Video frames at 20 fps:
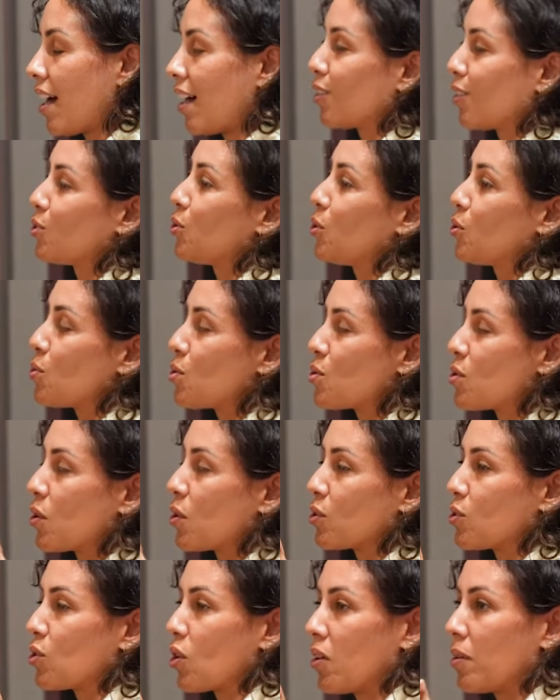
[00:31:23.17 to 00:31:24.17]
I'll use
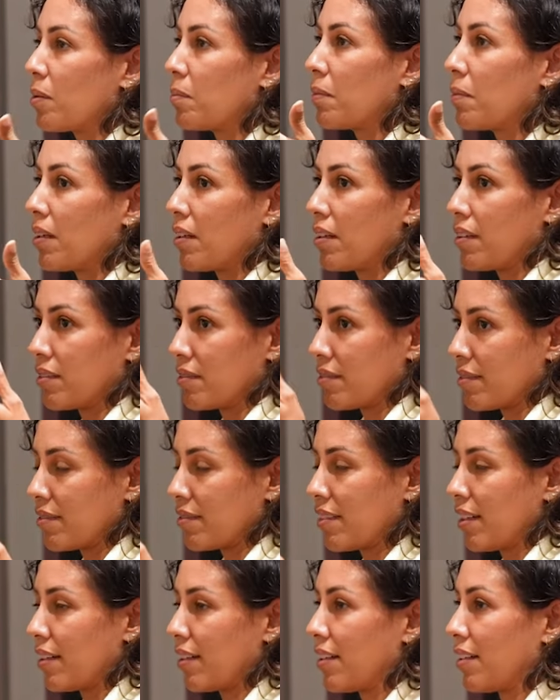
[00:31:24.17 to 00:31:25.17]
the term of,
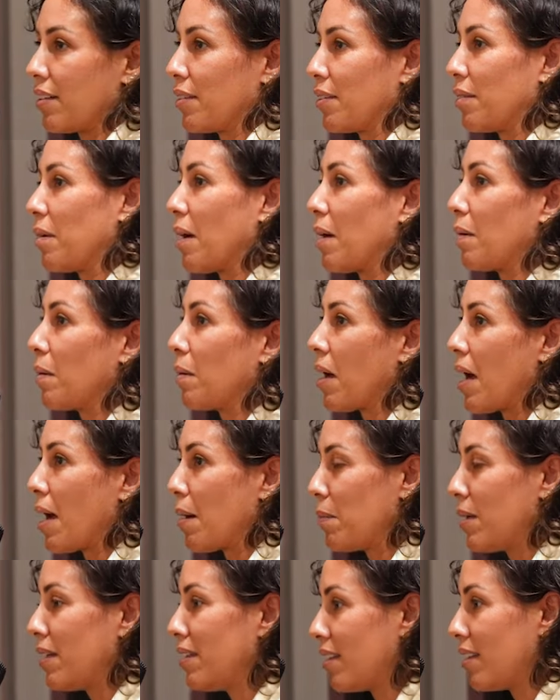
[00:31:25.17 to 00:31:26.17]
uh, uh,
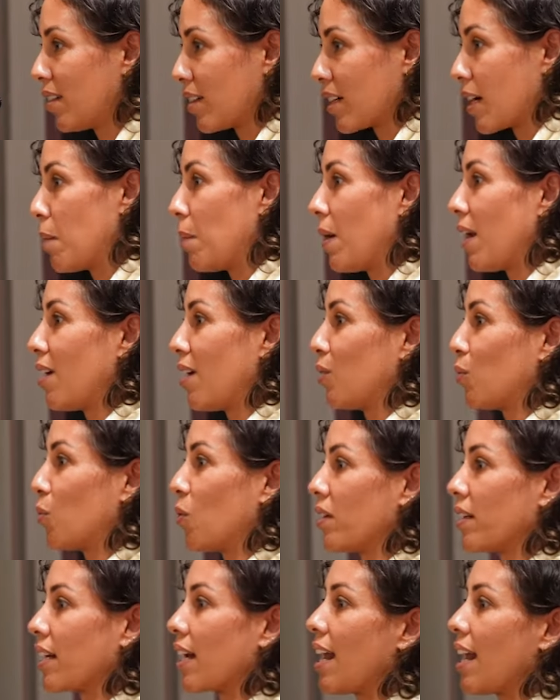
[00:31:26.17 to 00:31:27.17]
I'm in the Kabbalah
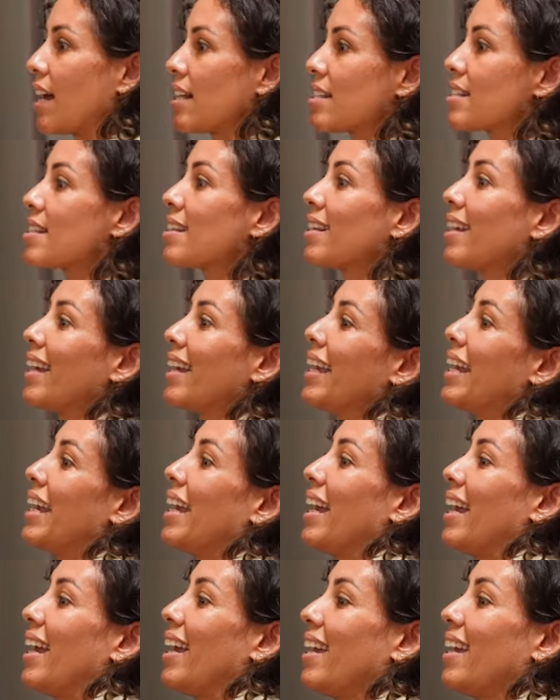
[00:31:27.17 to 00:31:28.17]
one class,
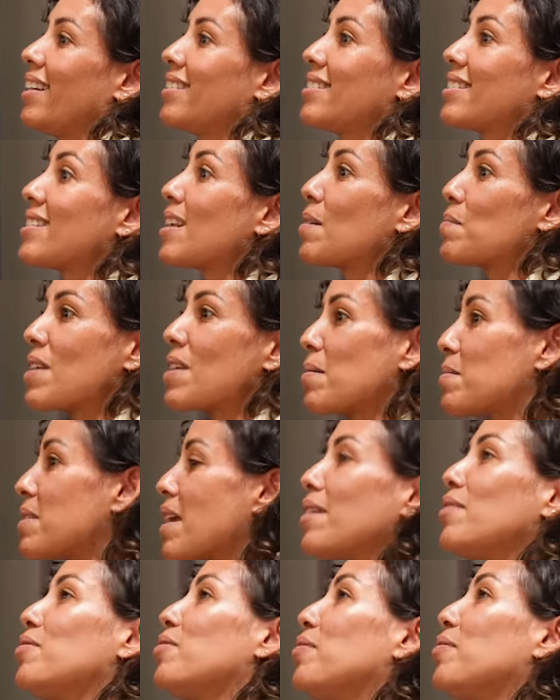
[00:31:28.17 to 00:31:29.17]
and sometimes
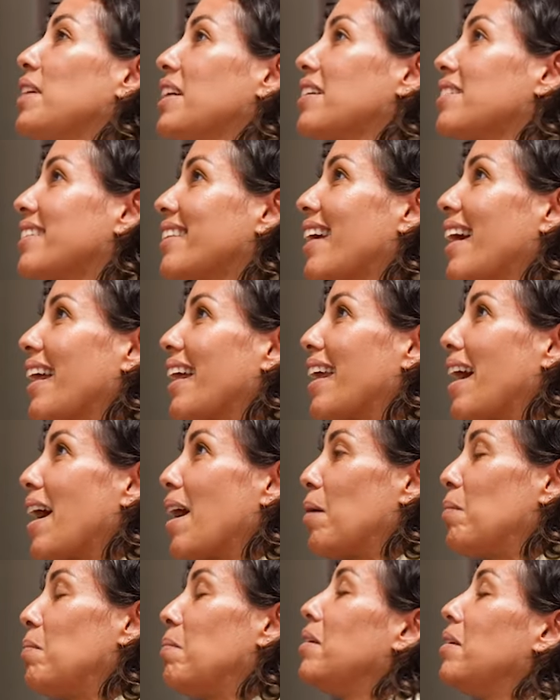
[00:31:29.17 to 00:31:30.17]
I feel that
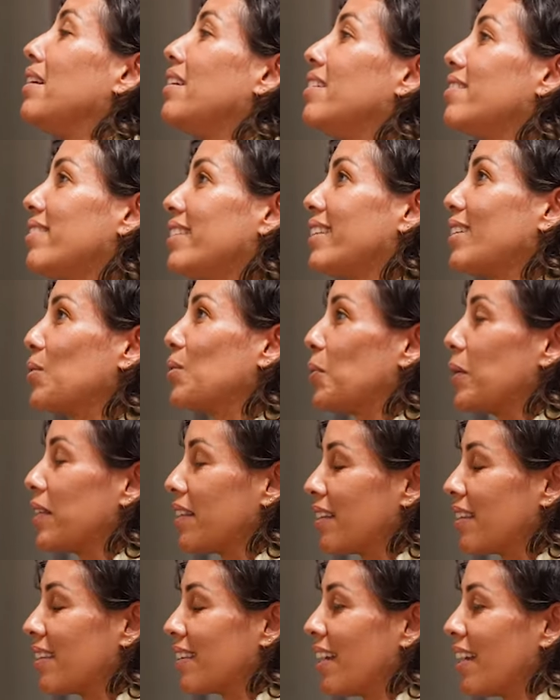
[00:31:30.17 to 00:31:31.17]
I'm living with
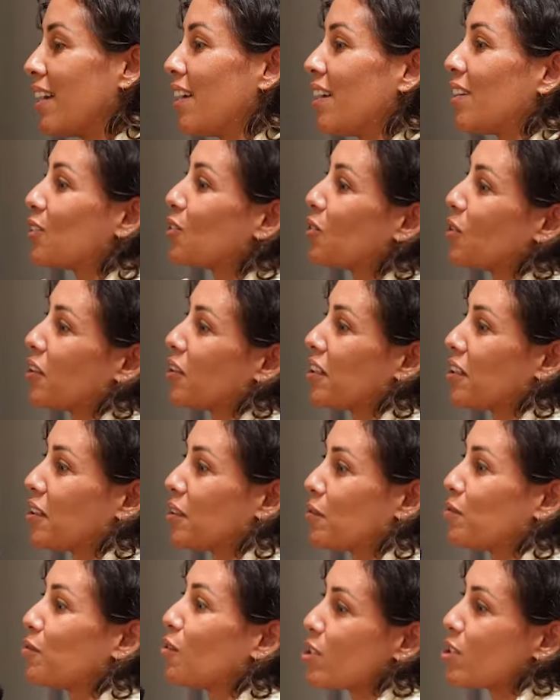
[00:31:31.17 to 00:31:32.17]

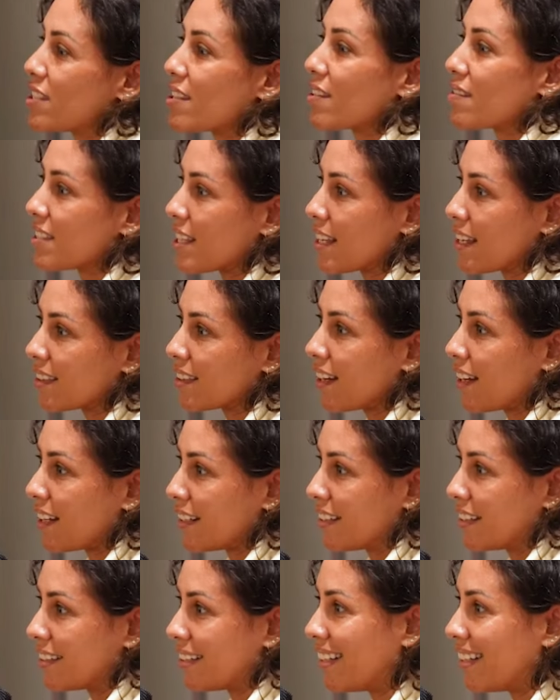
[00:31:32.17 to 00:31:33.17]
the voice of
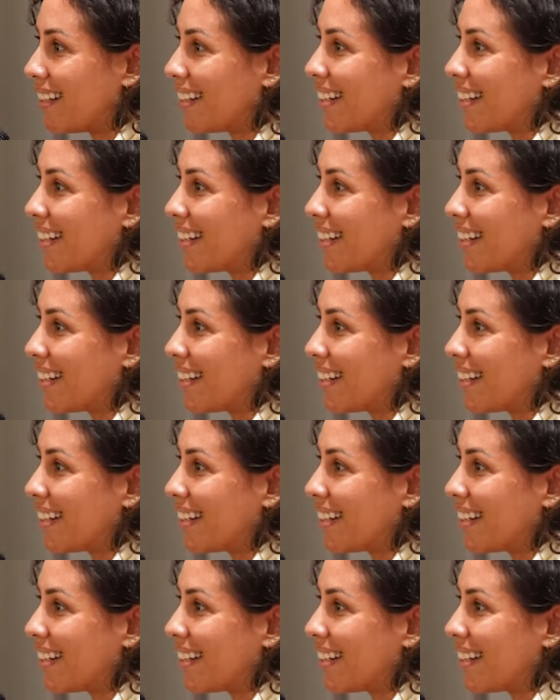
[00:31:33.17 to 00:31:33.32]
Satan.